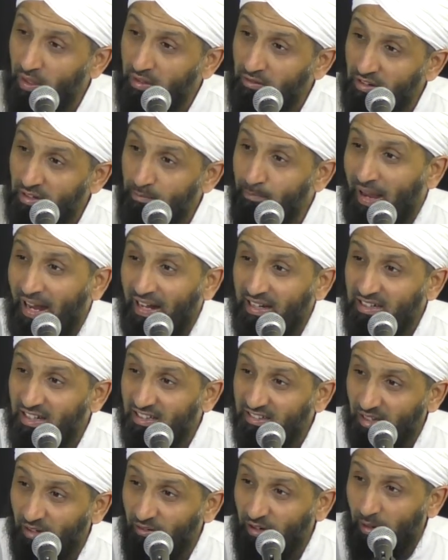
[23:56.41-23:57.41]
will remind
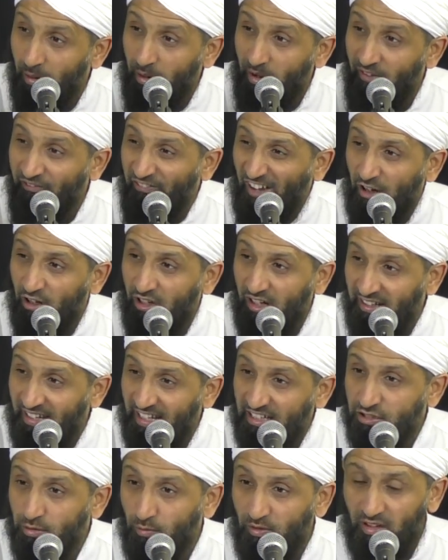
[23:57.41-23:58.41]
us of our
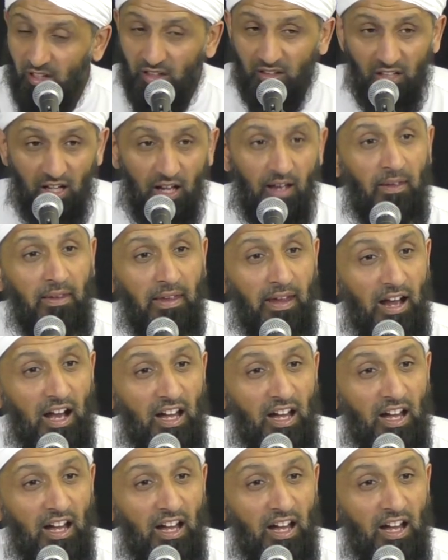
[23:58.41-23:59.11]
connection with Allah.